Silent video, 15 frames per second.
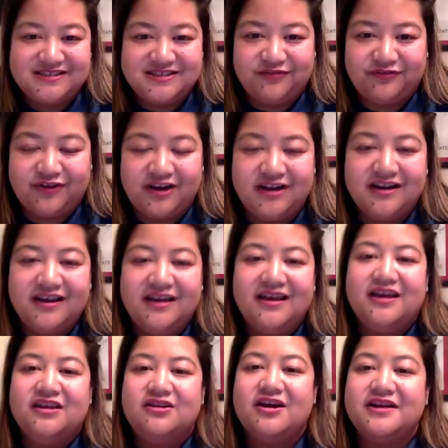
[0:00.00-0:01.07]
different.
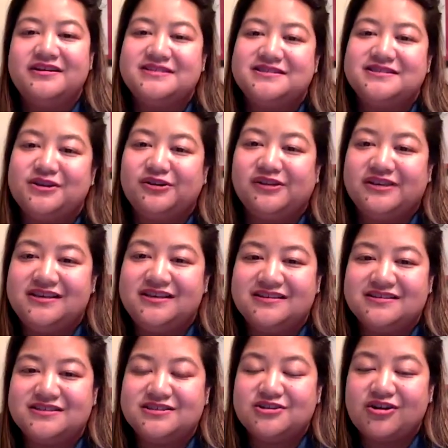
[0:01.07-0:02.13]
Not necessarily
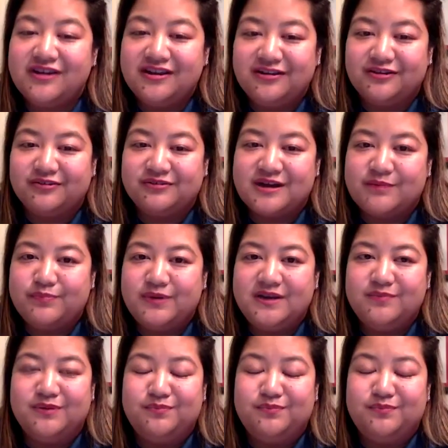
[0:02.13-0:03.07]
starting your own company,